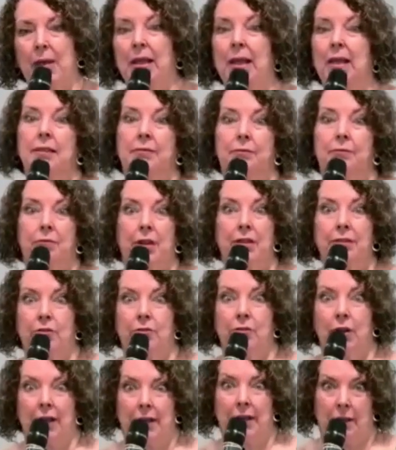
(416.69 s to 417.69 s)
He gets
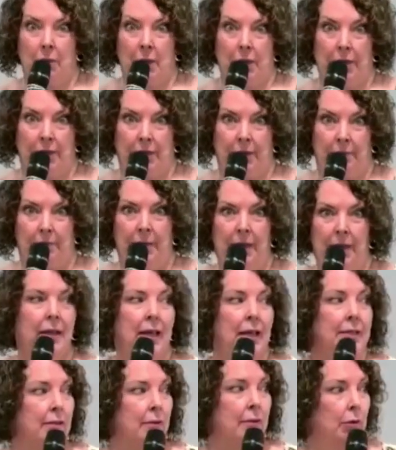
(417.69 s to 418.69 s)
frustrated with them.
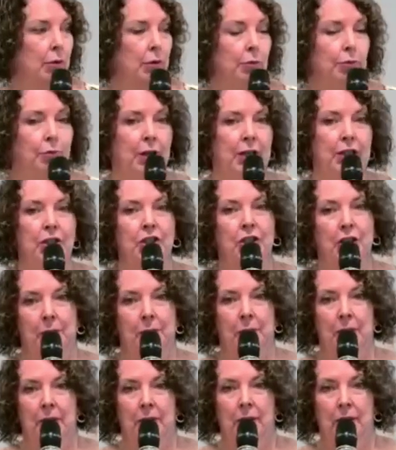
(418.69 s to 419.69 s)
That's a real
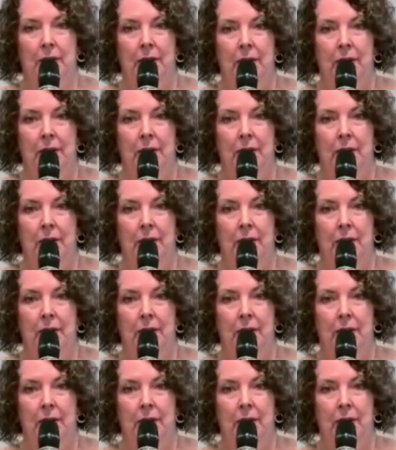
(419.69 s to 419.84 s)
friendship.